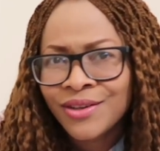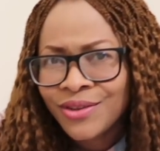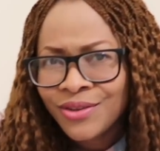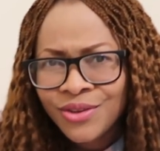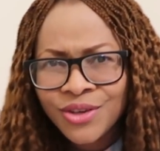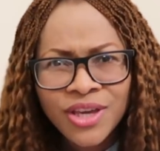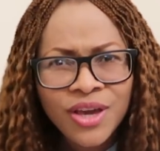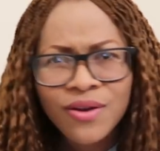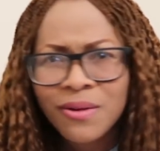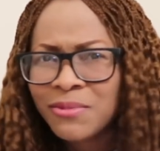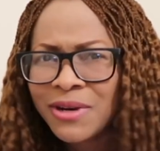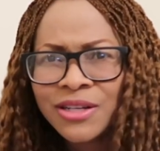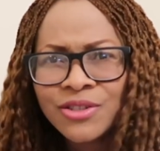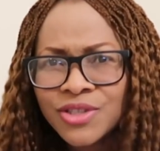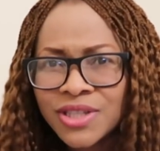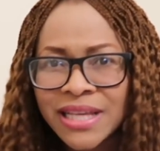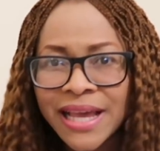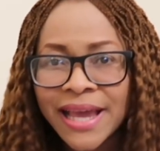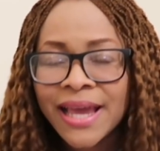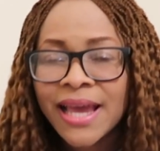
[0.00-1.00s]
You get what I'm trying
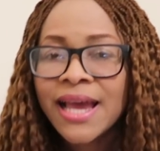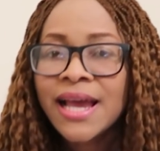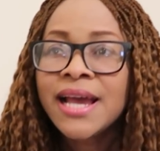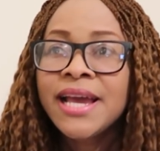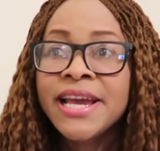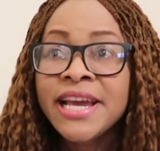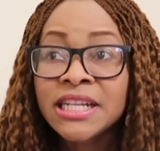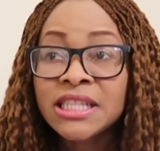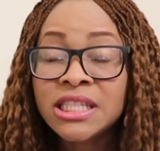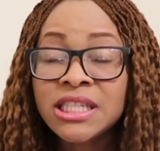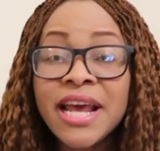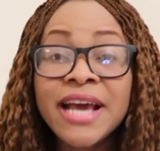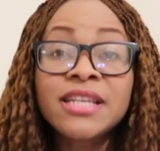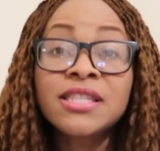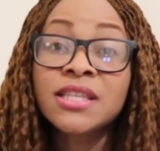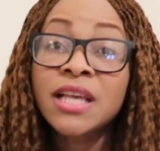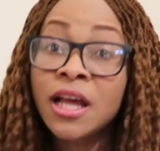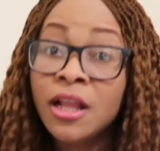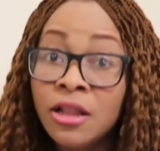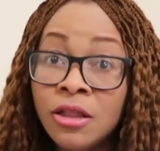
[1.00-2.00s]
to say? It
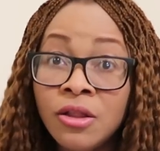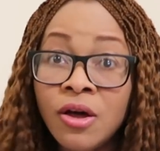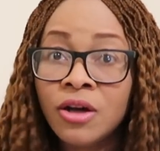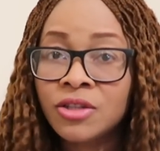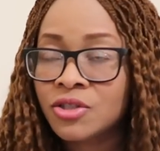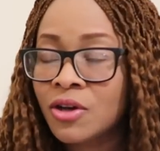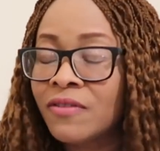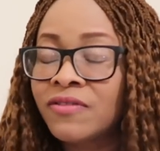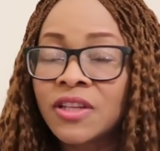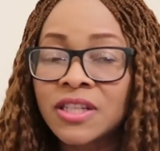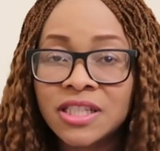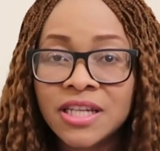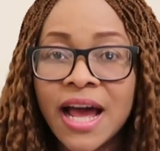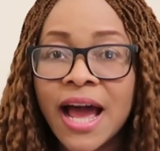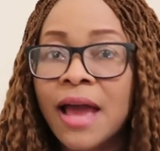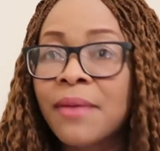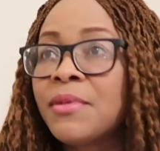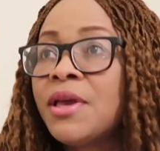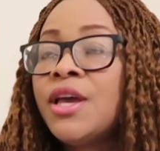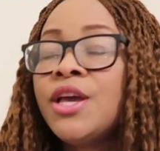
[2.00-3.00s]
takes a lot of the
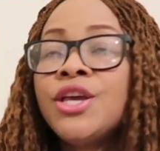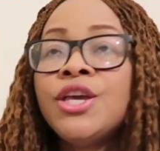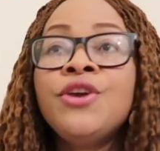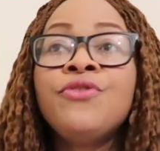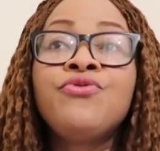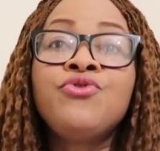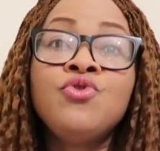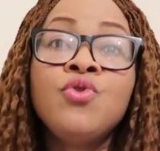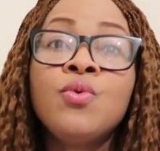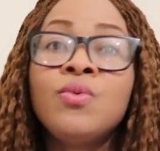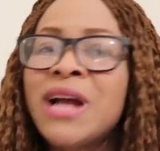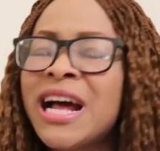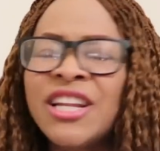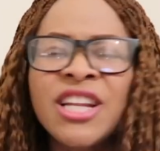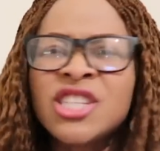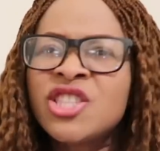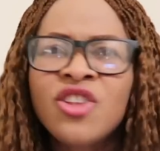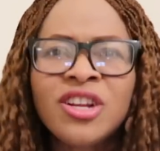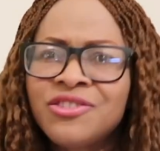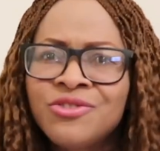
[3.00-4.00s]
time if you, and
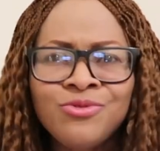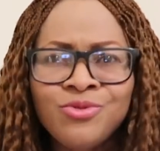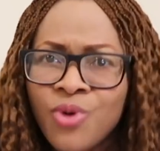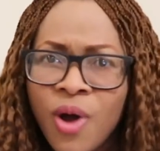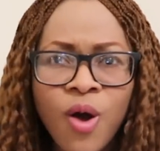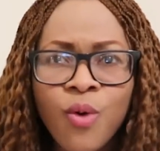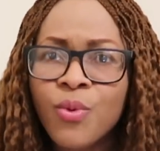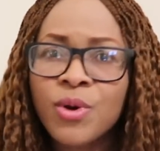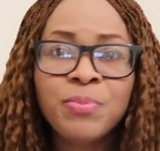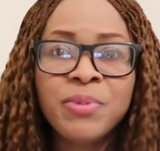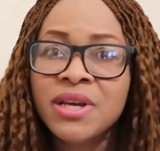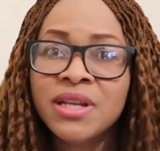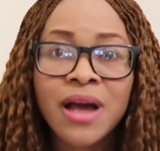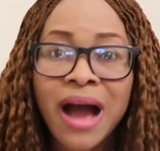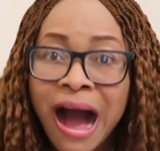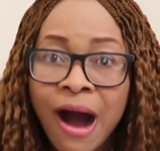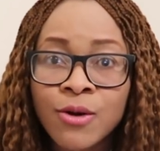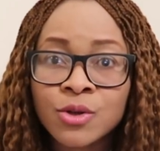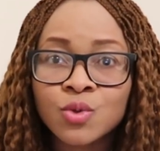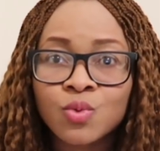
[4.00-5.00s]
there's nothing wrong with being a
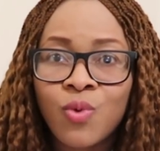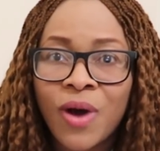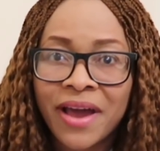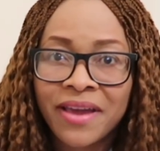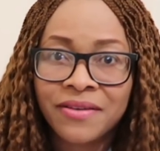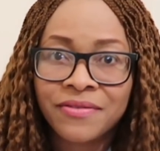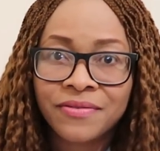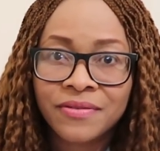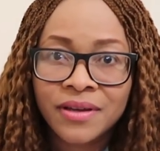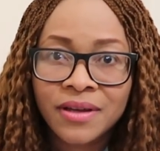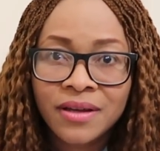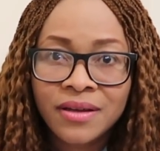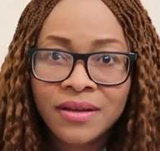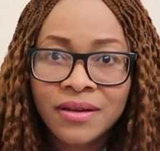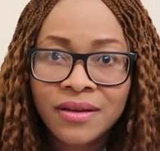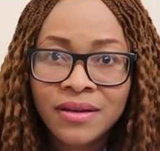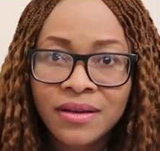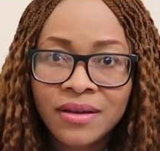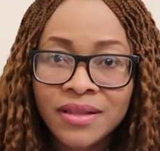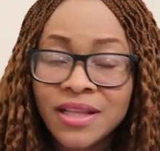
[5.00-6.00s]
housewife.
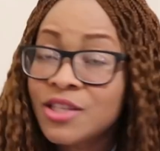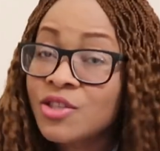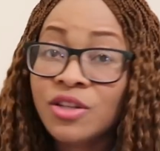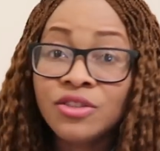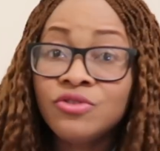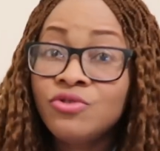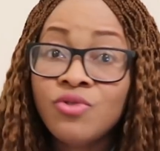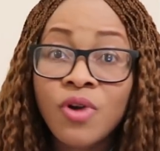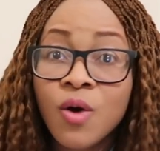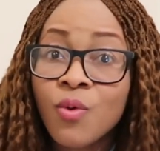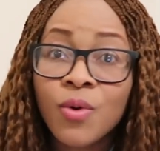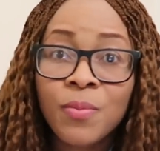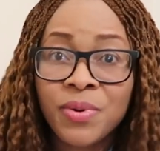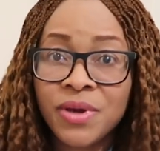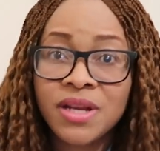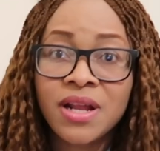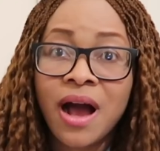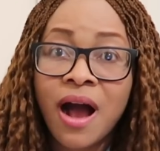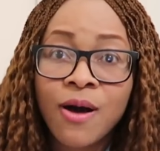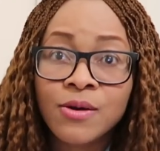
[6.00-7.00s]
There's nothing wrong with
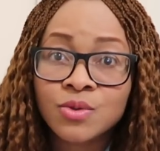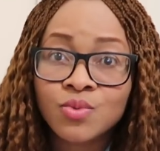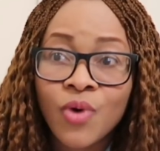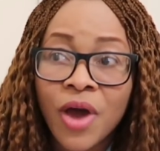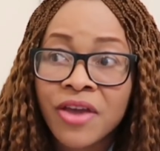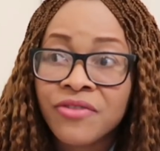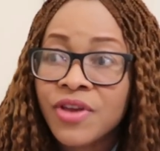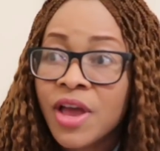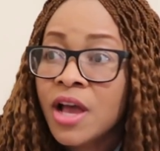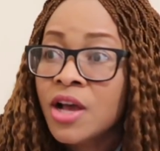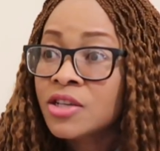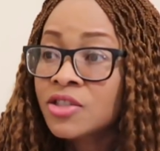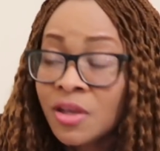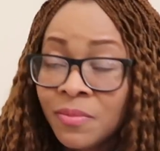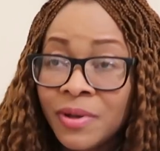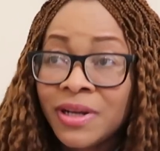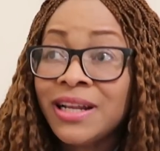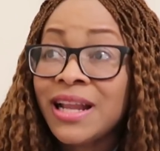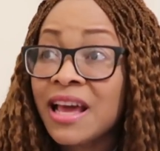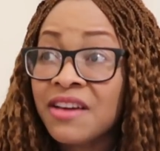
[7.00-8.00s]
being a housewife.
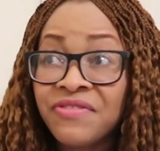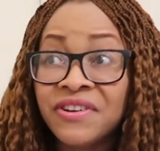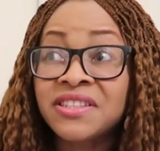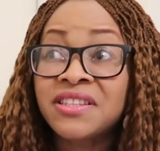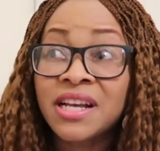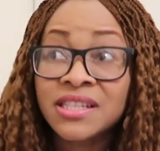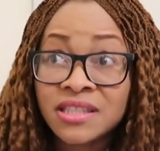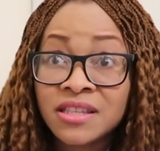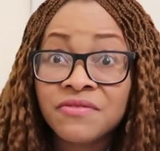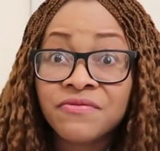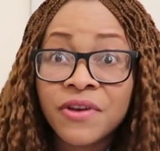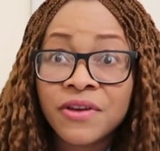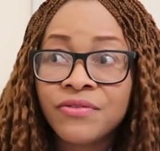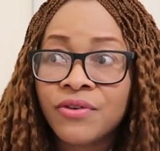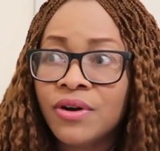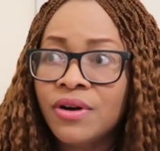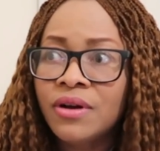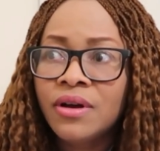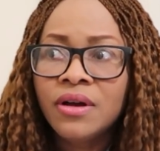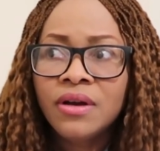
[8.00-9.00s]
Somebody like Fantastic
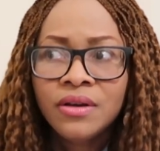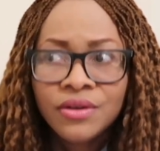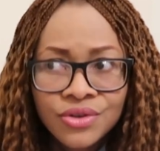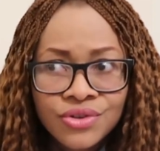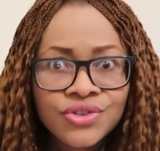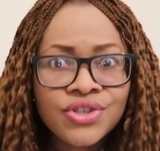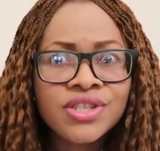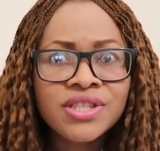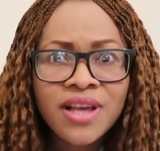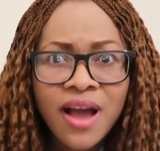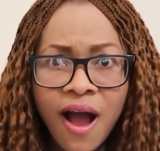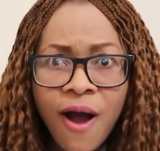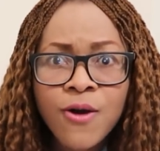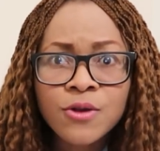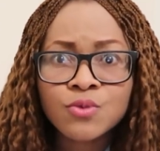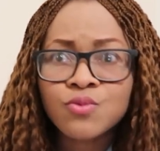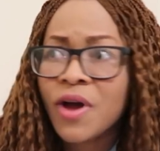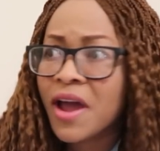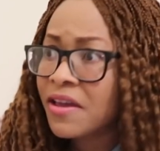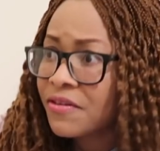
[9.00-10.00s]
Favour, she's a
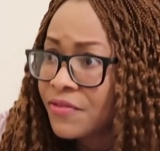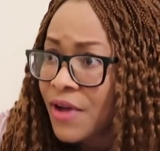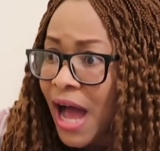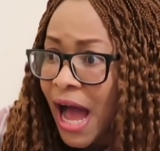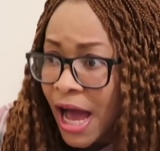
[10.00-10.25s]
housewife.